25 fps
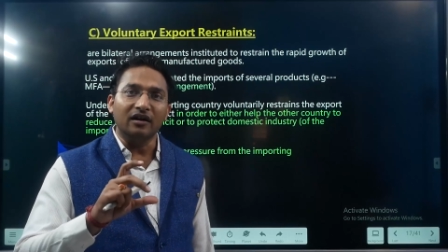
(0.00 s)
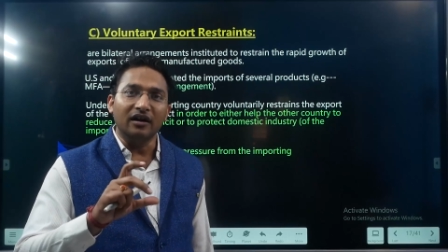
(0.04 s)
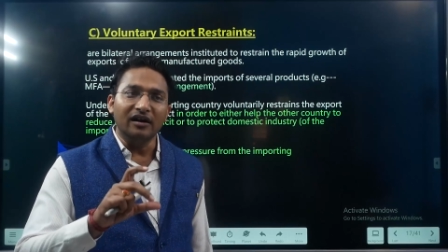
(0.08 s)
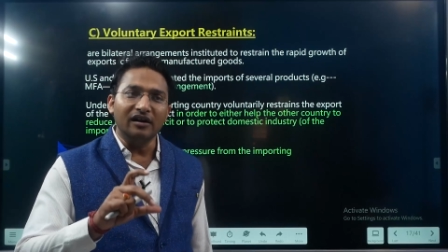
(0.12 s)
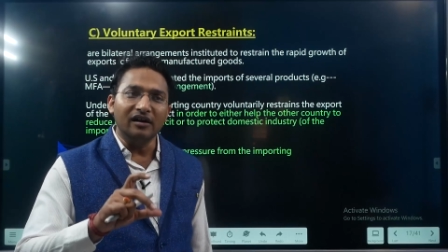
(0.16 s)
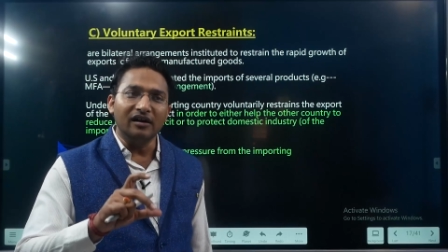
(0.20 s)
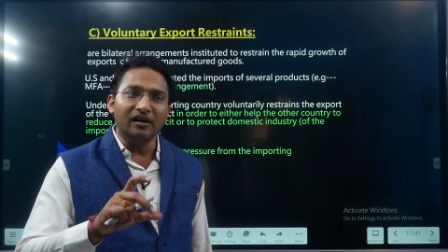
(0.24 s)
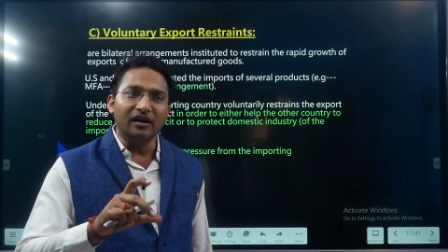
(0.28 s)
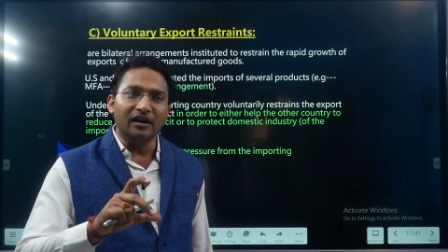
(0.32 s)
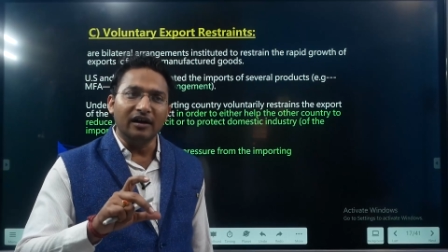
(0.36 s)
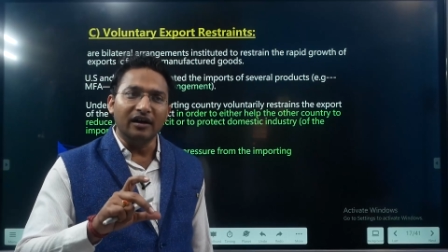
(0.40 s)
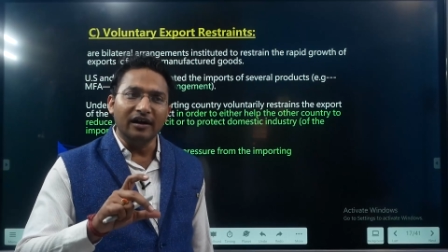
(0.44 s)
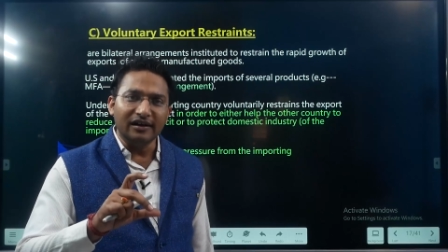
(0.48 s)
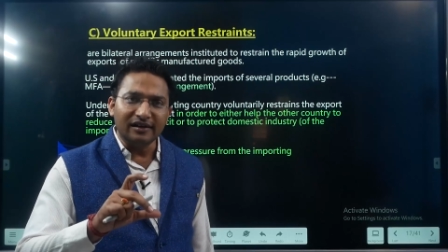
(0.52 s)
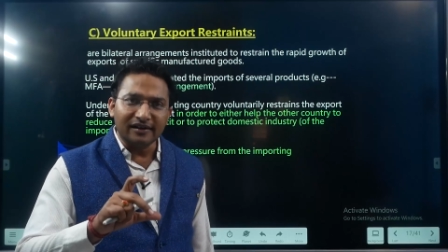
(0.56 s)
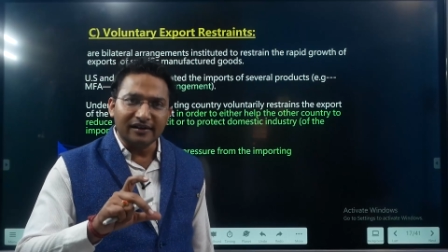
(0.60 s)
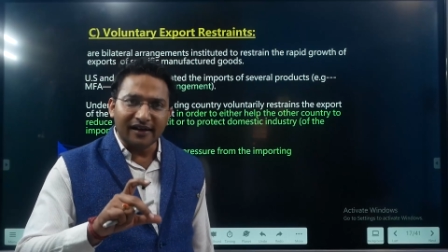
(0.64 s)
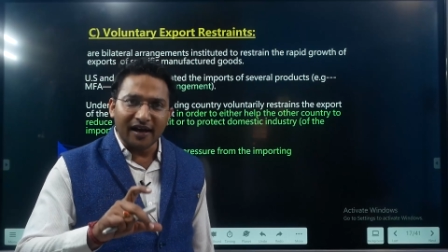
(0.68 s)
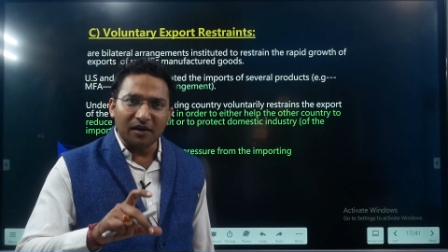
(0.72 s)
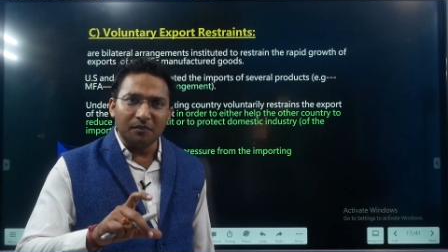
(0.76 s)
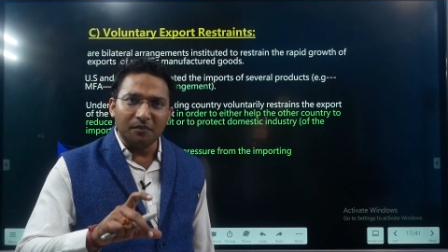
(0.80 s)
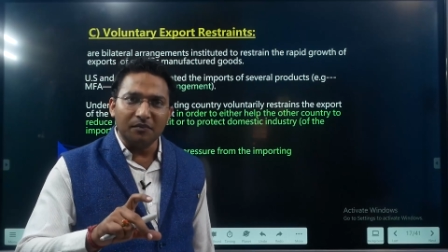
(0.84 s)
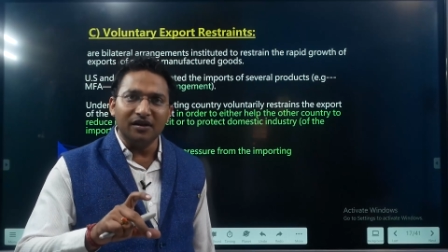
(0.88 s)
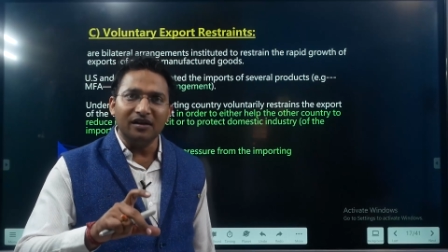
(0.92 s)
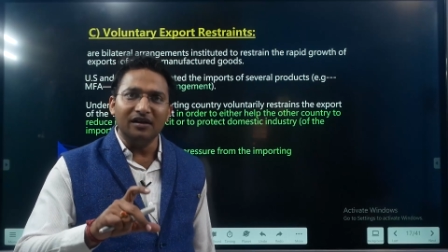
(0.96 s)

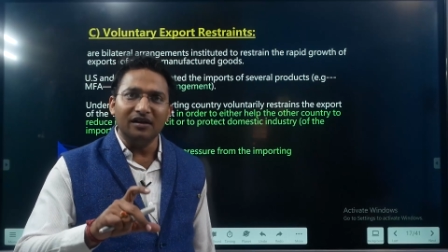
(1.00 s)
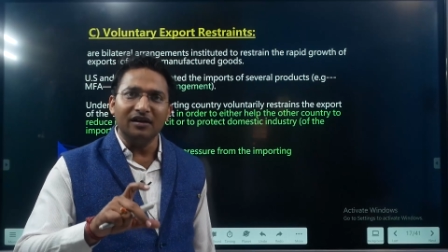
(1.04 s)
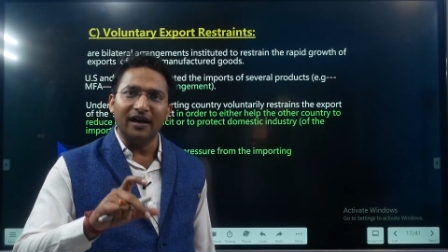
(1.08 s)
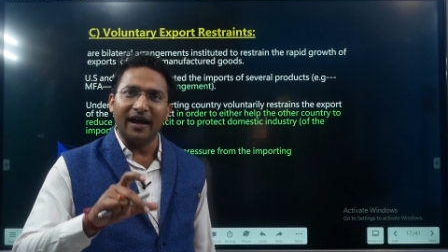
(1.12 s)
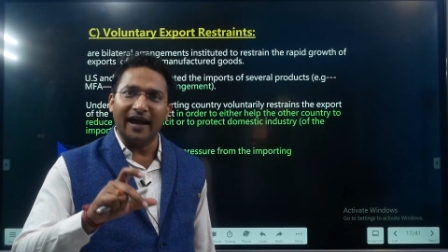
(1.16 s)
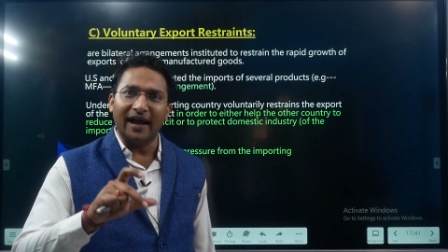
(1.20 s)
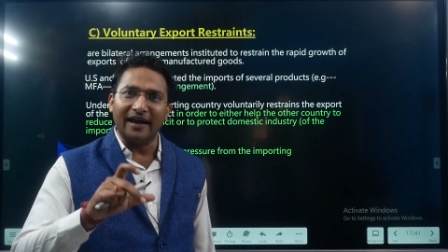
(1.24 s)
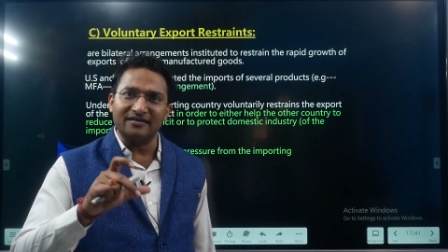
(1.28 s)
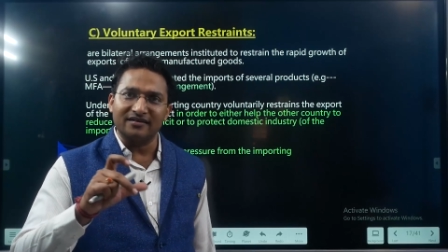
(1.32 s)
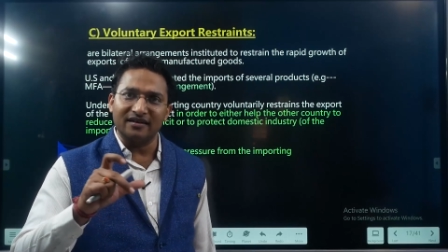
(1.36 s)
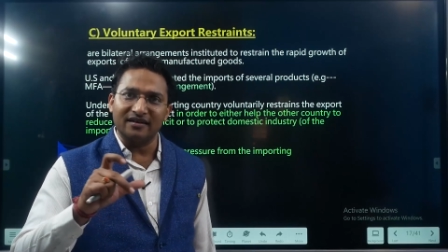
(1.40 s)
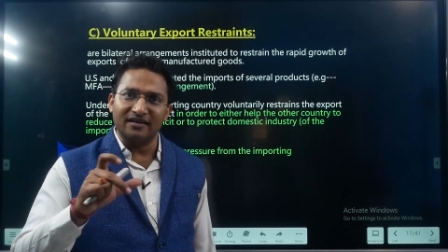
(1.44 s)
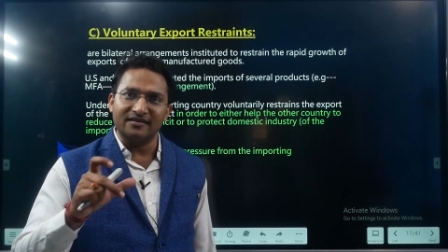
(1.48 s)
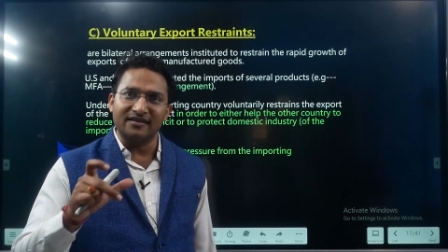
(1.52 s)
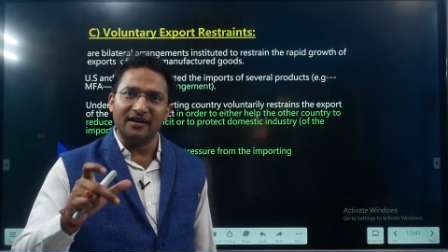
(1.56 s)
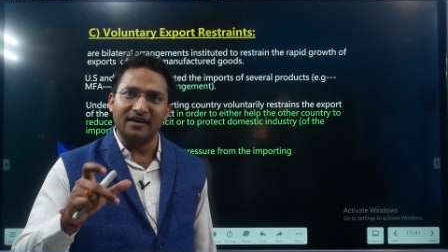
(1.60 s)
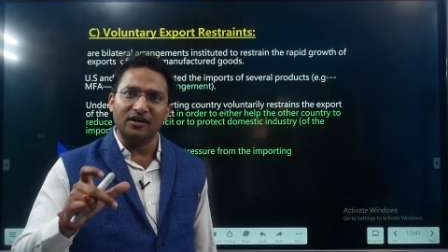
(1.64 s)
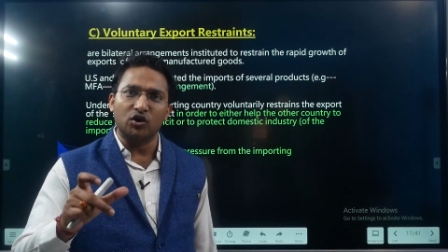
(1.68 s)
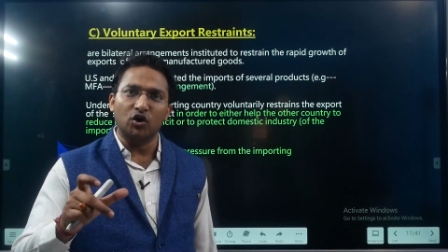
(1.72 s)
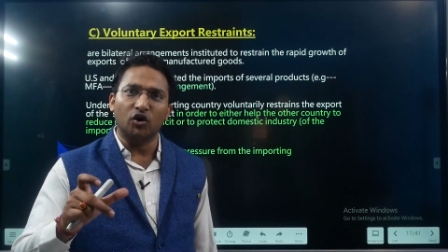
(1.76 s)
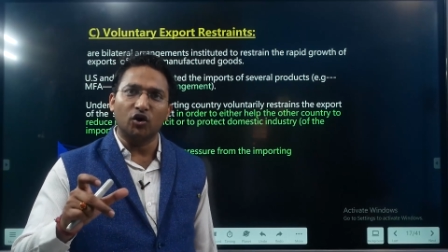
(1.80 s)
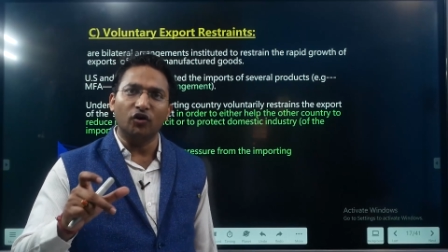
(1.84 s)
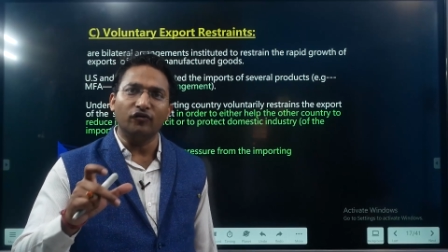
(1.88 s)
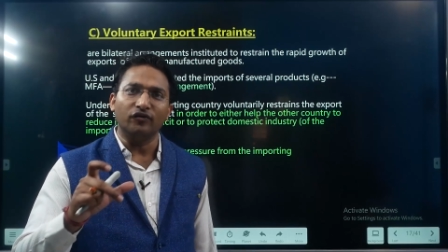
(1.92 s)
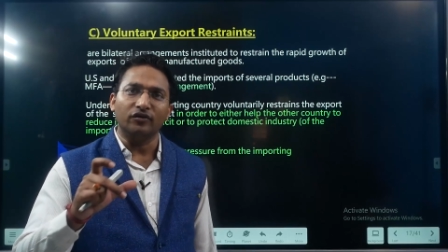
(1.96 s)
it can be as a
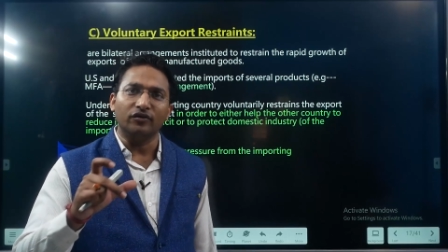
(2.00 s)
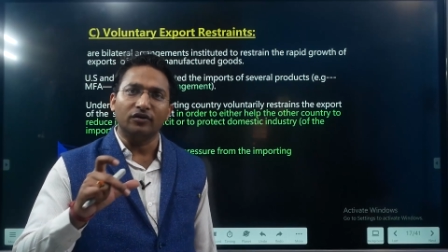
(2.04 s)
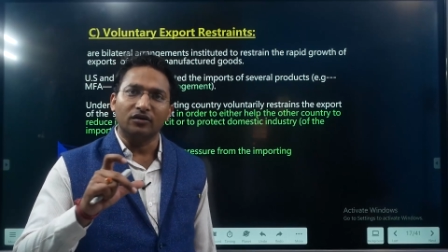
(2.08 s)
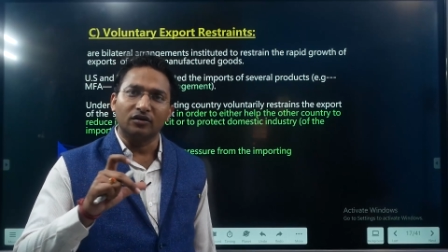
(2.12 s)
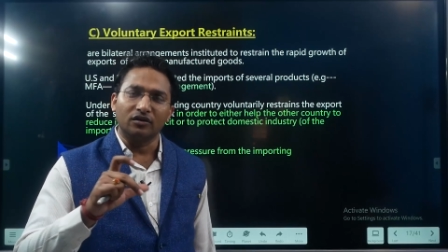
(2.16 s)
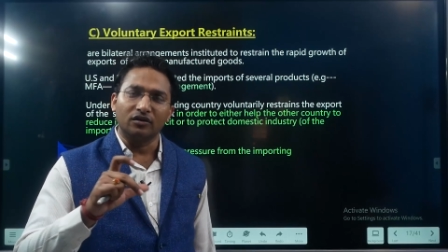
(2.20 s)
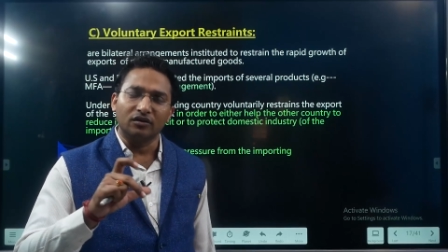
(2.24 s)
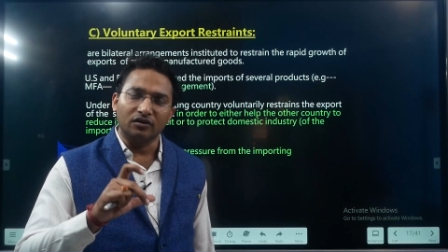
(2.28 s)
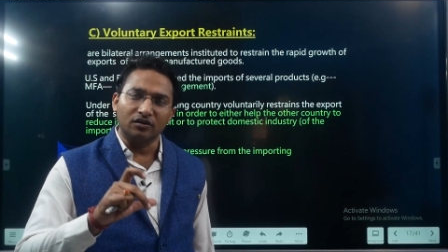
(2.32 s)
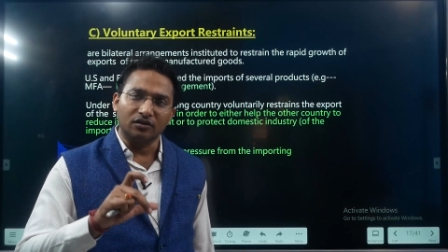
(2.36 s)
result of